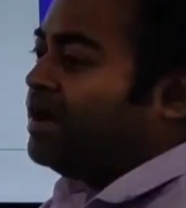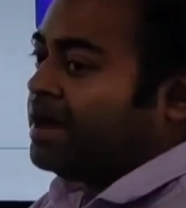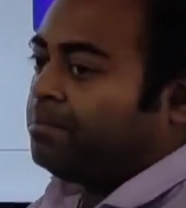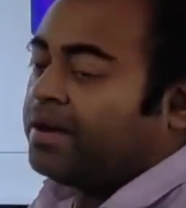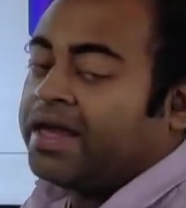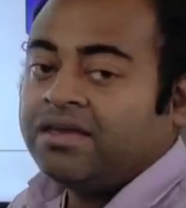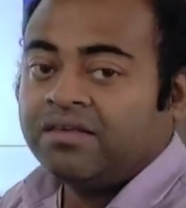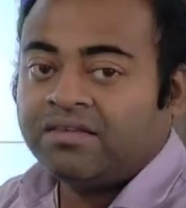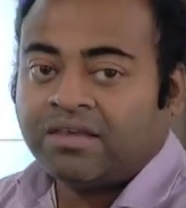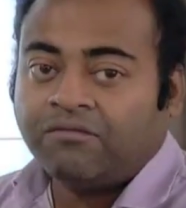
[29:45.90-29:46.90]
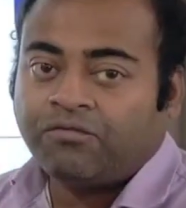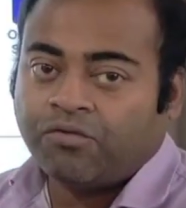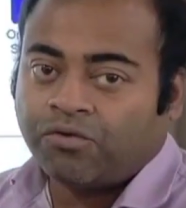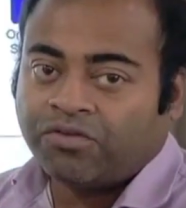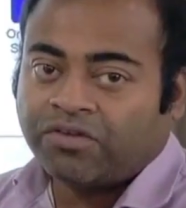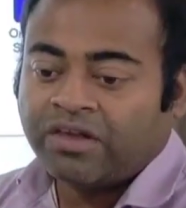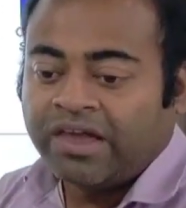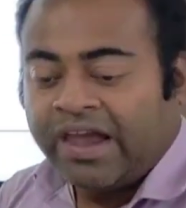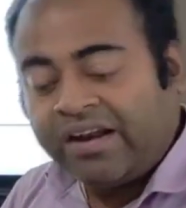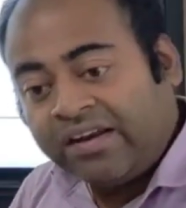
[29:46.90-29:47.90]
by applying some force,
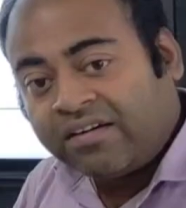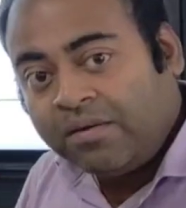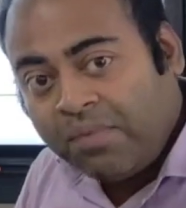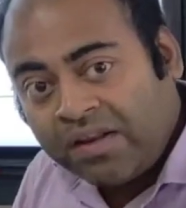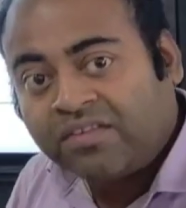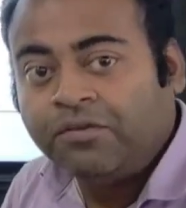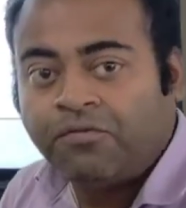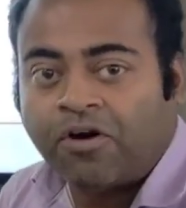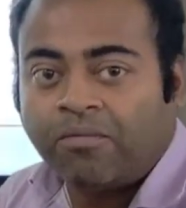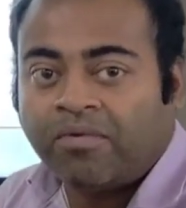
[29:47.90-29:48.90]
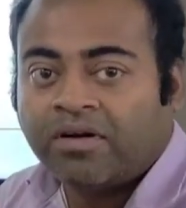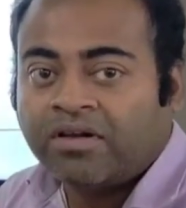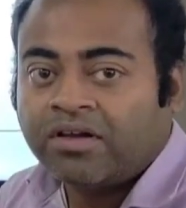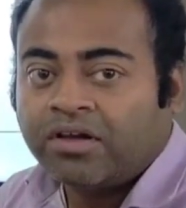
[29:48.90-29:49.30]
and it remains deformed,